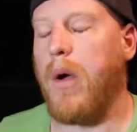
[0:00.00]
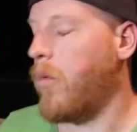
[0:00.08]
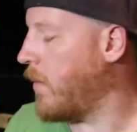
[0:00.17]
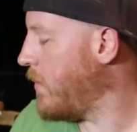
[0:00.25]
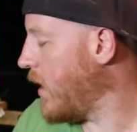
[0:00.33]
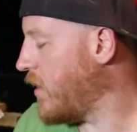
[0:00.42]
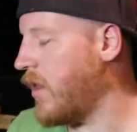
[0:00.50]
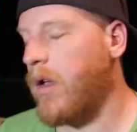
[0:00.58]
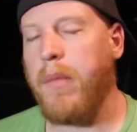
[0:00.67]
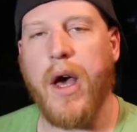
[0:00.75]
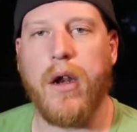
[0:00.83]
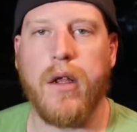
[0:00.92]
one big thing
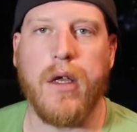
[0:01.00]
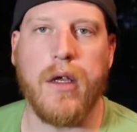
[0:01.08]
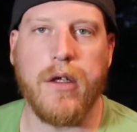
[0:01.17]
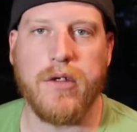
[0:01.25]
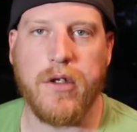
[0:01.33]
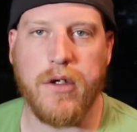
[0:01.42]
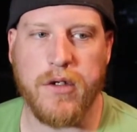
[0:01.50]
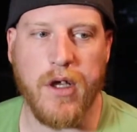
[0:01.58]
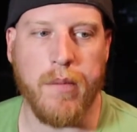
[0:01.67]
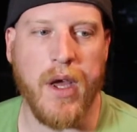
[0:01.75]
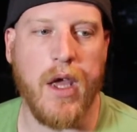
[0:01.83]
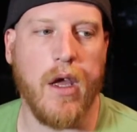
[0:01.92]
about it is it doesn't
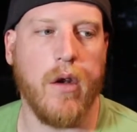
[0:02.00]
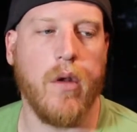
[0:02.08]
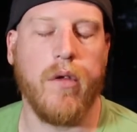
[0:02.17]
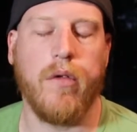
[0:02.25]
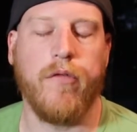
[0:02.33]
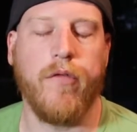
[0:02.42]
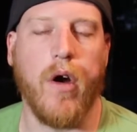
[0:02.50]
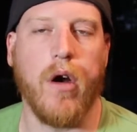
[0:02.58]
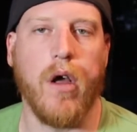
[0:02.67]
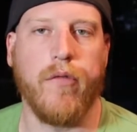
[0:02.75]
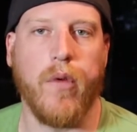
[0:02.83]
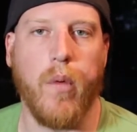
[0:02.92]
get my hand far
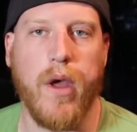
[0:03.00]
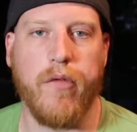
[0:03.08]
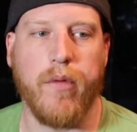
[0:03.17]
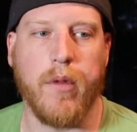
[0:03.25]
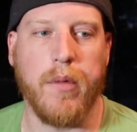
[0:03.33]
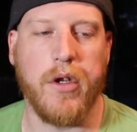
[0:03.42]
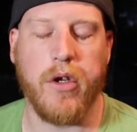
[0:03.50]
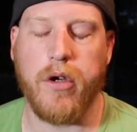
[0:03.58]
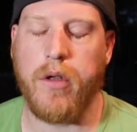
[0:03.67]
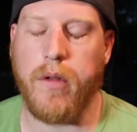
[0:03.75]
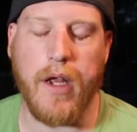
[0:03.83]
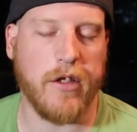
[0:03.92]
enough away from the
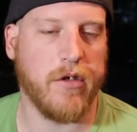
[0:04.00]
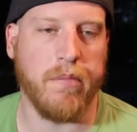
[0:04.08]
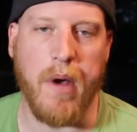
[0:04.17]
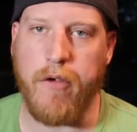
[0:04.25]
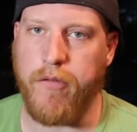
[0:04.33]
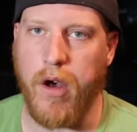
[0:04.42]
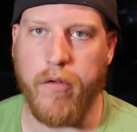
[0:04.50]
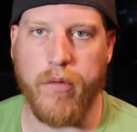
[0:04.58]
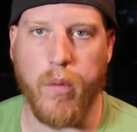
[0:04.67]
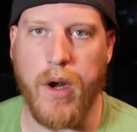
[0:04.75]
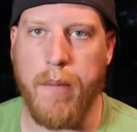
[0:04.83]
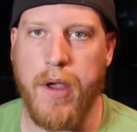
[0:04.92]
material, and that's my fault
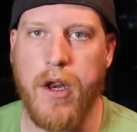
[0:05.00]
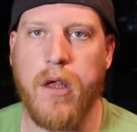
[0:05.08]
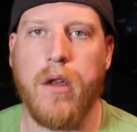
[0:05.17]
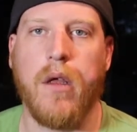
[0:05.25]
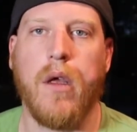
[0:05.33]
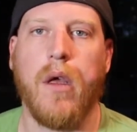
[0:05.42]
for when I made it.